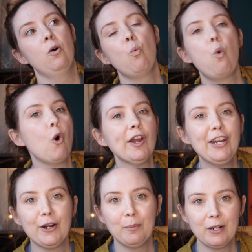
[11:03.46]

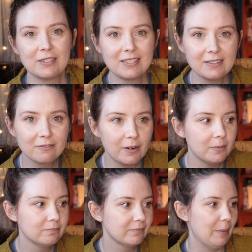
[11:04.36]
warrior person
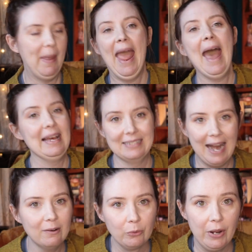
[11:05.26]
from the past.
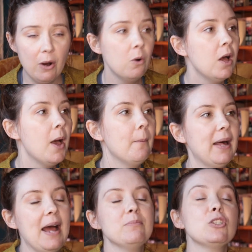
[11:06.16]
I don't know.
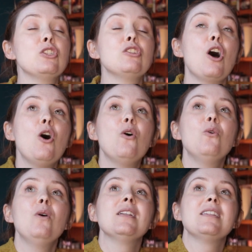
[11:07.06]
But I'm just
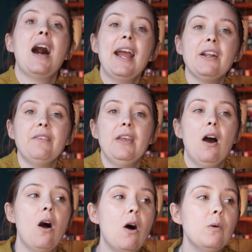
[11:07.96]
so tired of
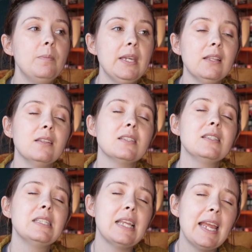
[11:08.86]
it all being the
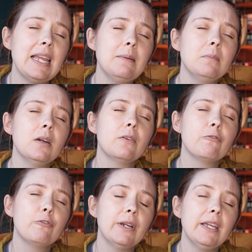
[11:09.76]
same
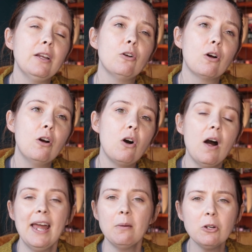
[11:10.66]
freaking
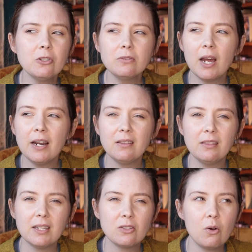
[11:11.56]
girl. And I'm also tired
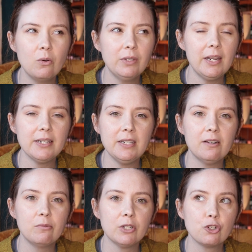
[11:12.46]
that that's the only idea
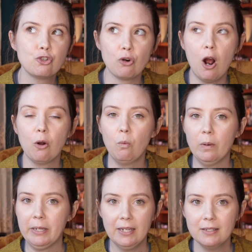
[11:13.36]
of what a strong
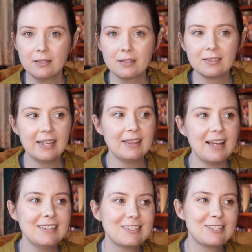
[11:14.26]
woman is. Like,
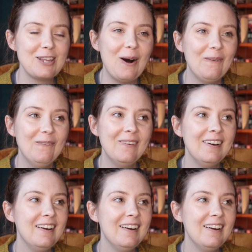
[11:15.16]
that is so